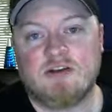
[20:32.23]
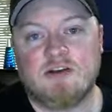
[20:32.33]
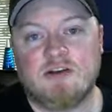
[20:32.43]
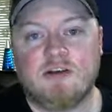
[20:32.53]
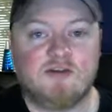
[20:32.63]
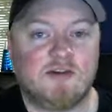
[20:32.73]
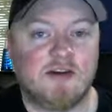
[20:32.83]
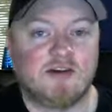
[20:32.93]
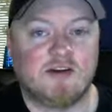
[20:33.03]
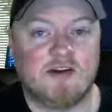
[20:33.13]
lift
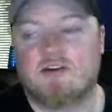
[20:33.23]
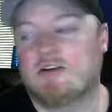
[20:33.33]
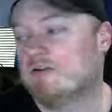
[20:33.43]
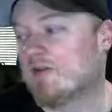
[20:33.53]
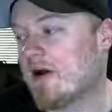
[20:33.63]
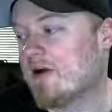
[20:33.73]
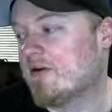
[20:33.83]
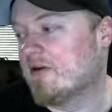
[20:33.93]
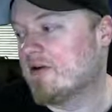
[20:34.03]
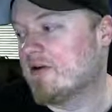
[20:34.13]
destination, right,
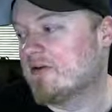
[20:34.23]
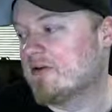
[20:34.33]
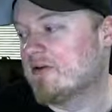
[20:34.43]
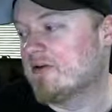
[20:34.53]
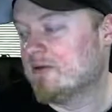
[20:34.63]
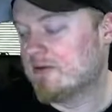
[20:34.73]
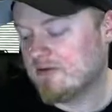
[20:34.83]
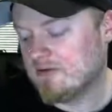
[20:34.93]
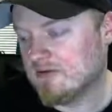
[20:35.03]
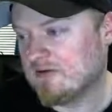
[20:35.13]
all you have to do
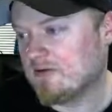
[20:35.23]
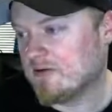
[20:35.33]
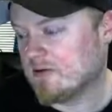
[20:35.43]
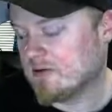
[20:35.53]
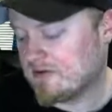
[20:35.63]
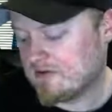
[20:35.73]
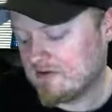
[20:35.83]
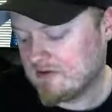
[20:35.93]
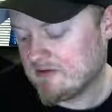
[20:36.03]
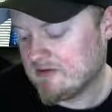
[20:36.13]
is do this.
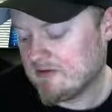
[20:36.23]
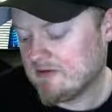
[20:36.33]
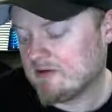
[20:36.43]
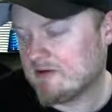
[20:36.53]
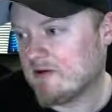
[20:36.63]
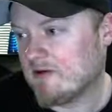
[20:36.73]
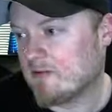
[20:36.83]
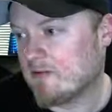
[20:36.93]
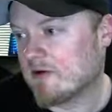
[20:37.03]
Say we want to go